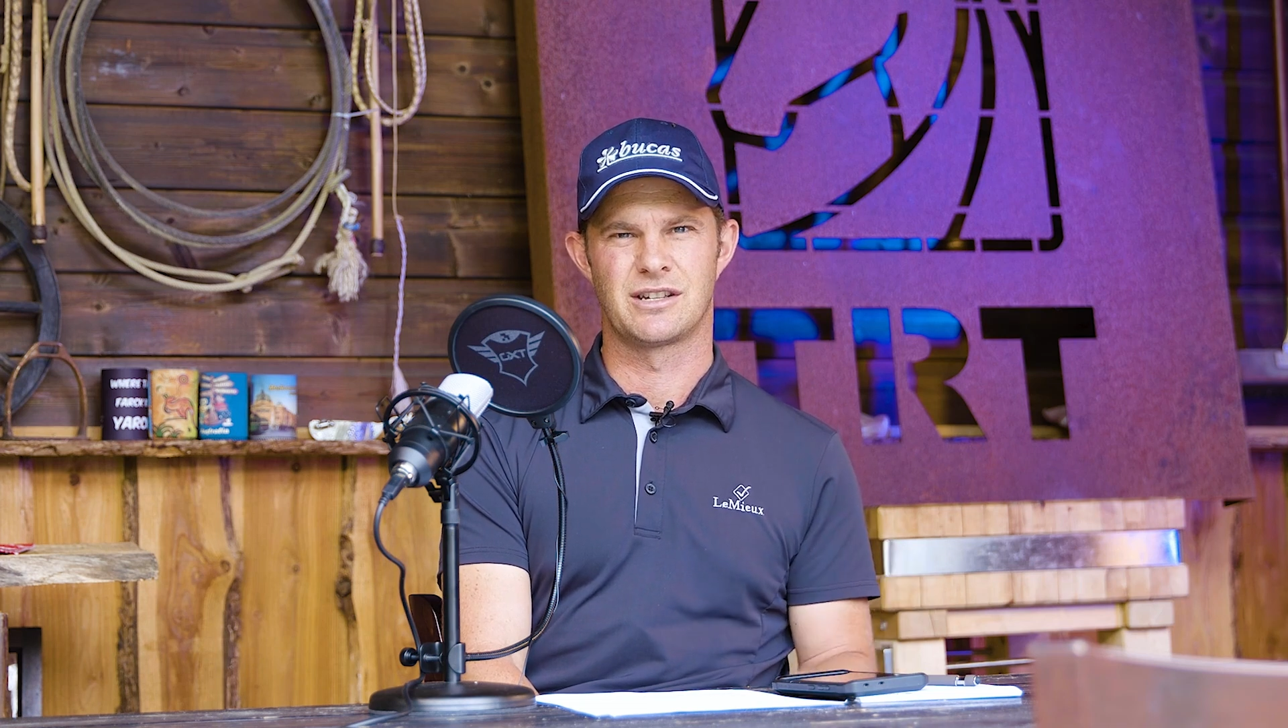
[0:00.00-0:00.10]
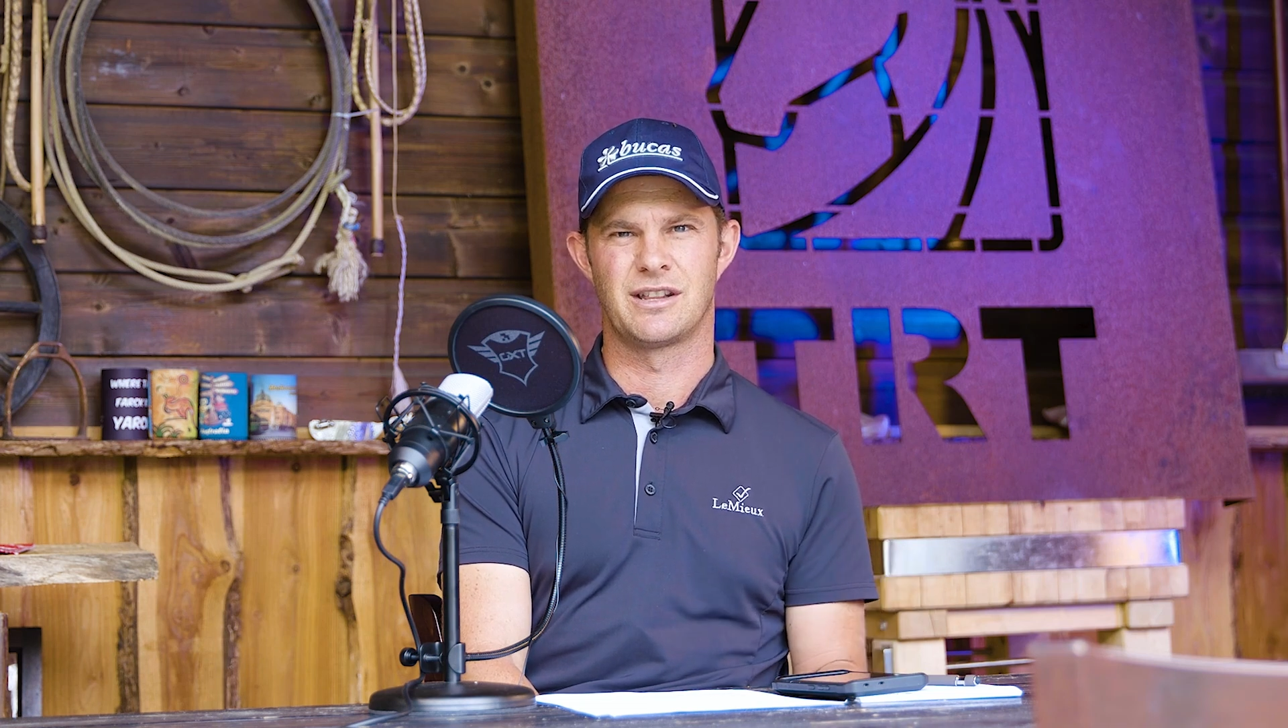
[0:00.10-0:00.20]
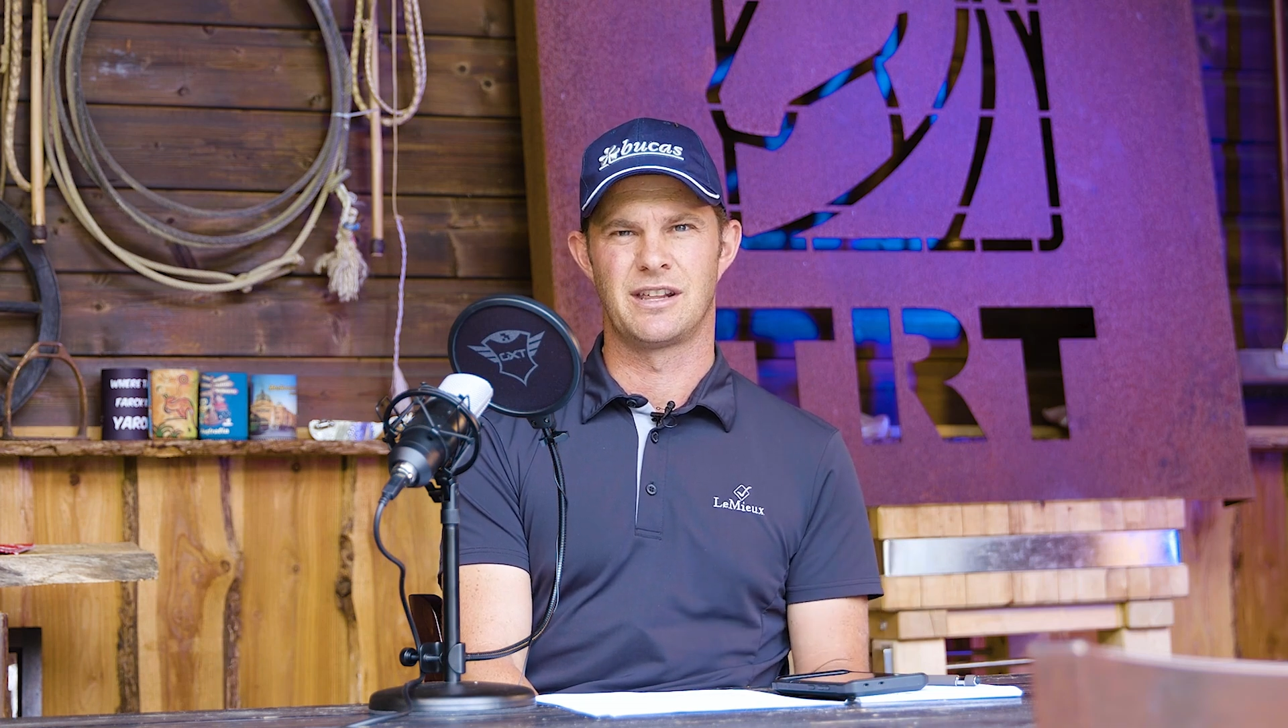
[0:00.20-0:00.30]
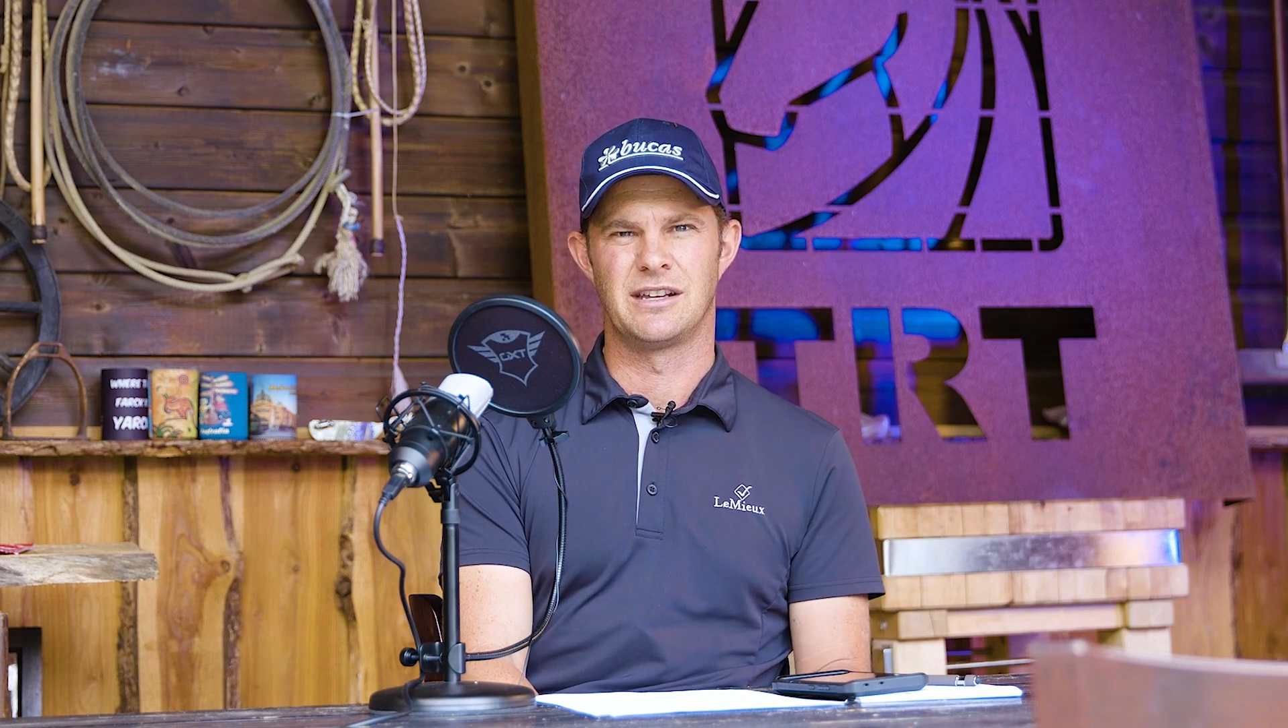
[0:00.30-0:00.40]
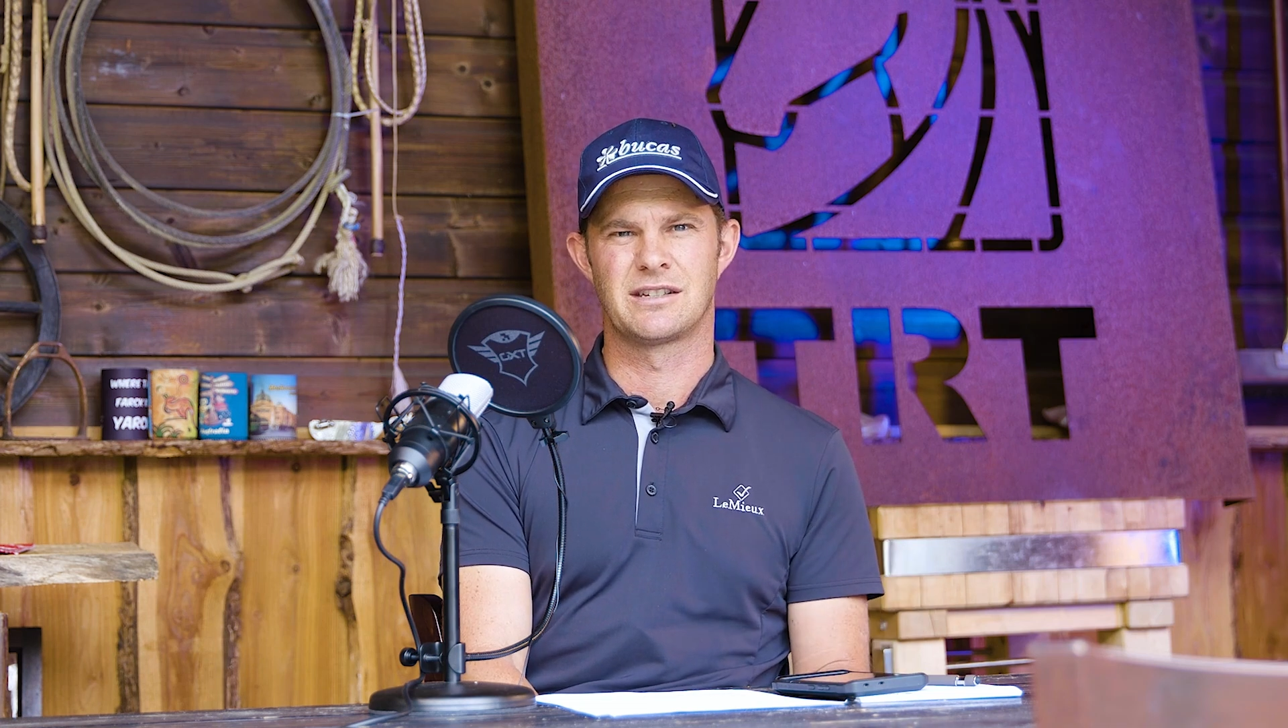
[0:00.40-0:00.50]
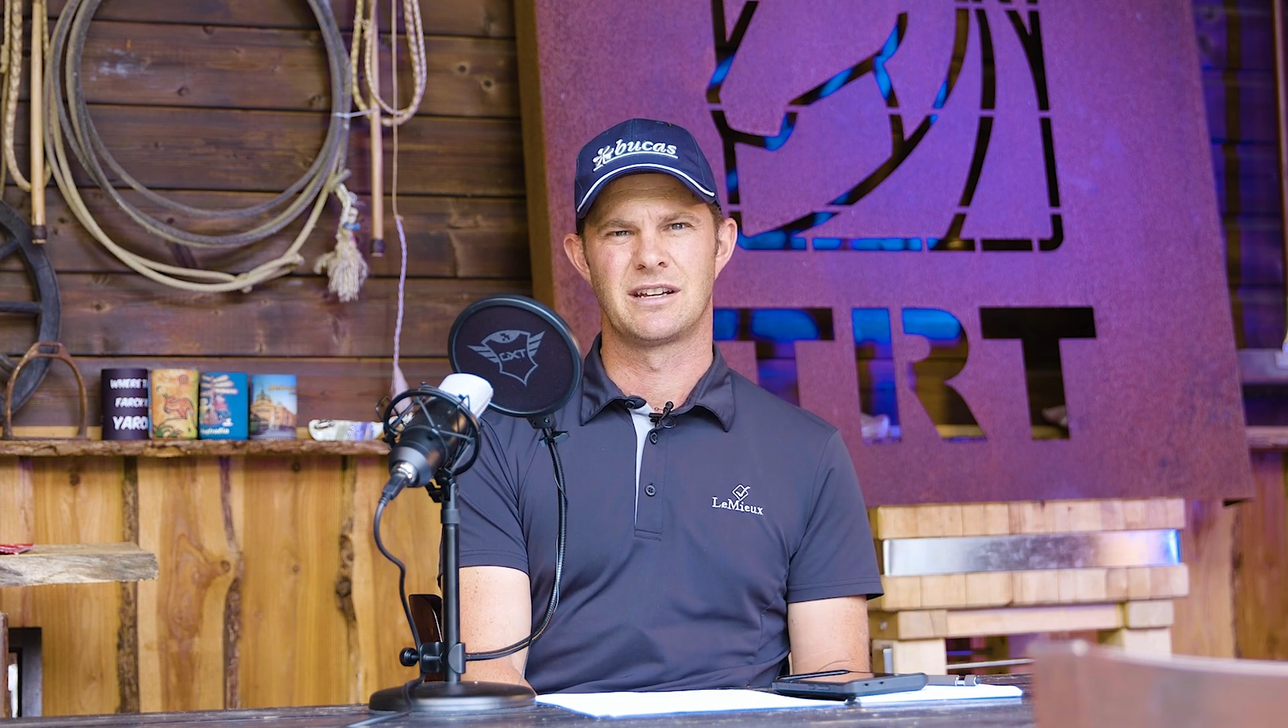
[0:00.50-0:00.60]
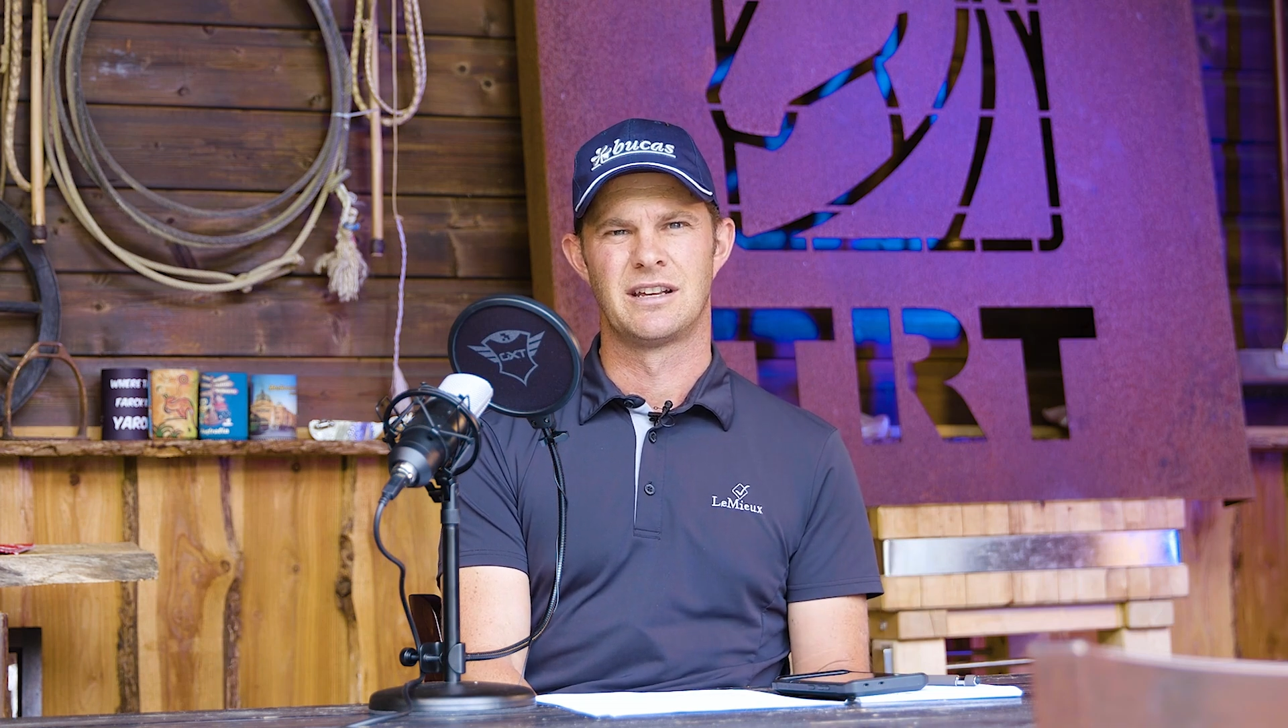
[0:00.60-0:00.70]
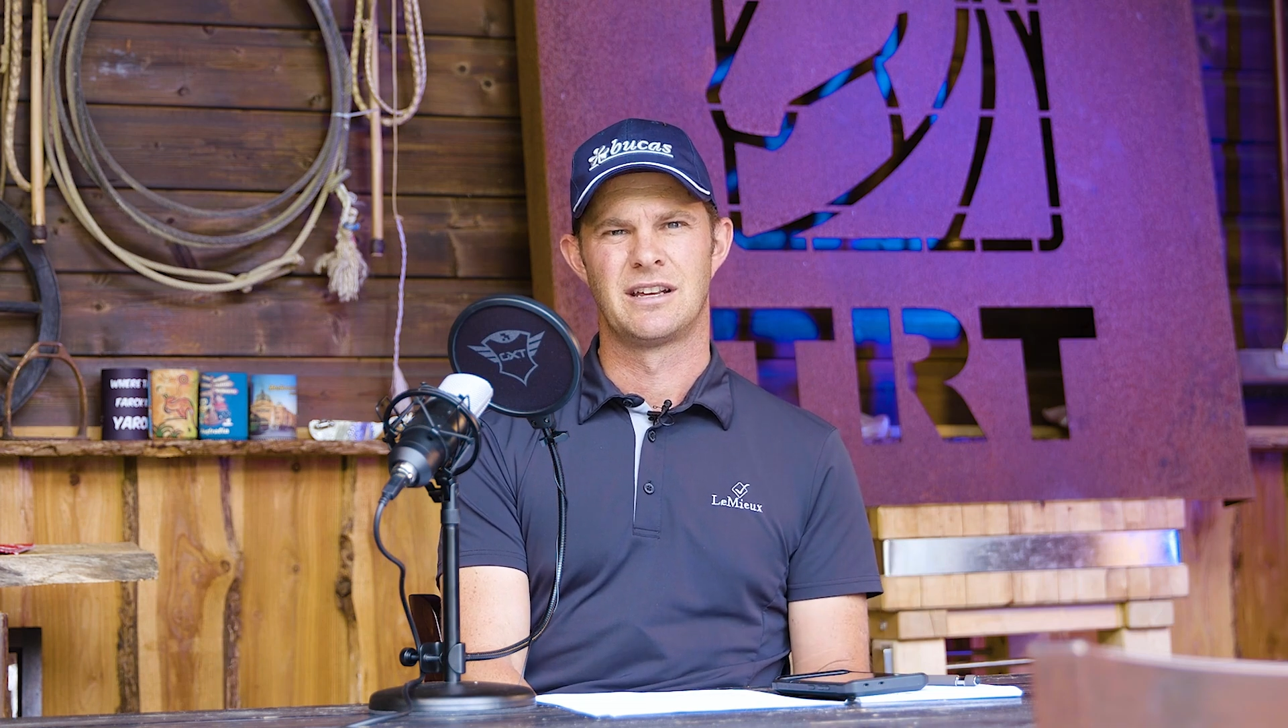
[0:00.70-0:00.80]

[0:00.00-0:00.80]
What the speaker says: and things.